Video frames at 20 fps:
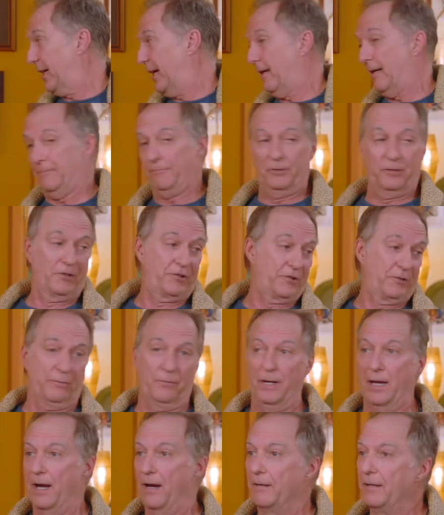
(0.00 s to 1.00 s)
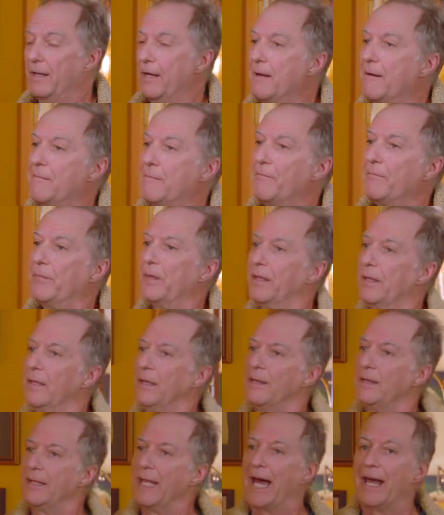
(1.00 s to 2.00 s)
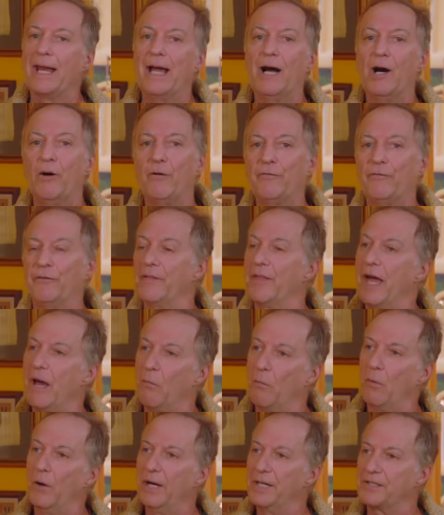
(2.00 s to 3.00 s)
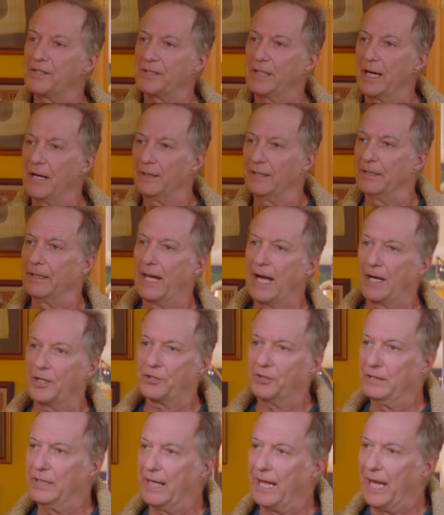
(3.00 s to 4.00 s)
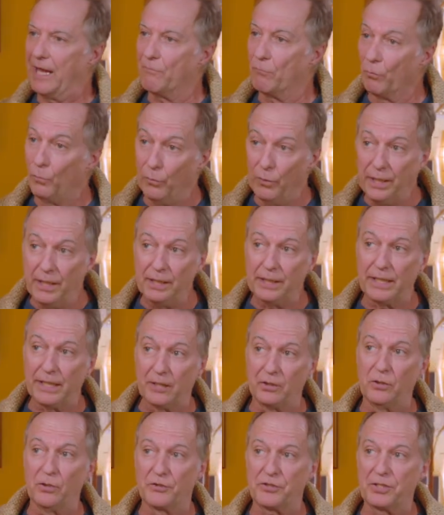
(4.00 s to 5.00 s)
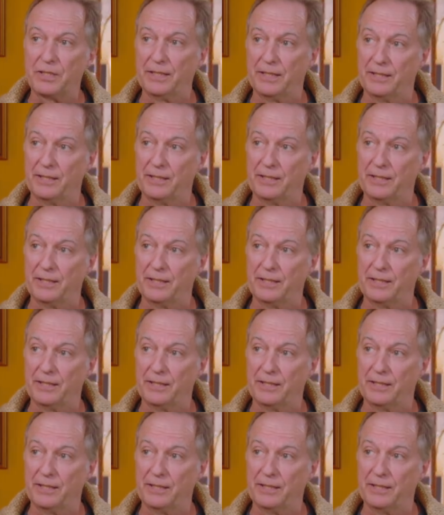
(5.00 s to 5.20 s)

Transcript: head up, looks around, that alpha, that white stallion, actually came really close to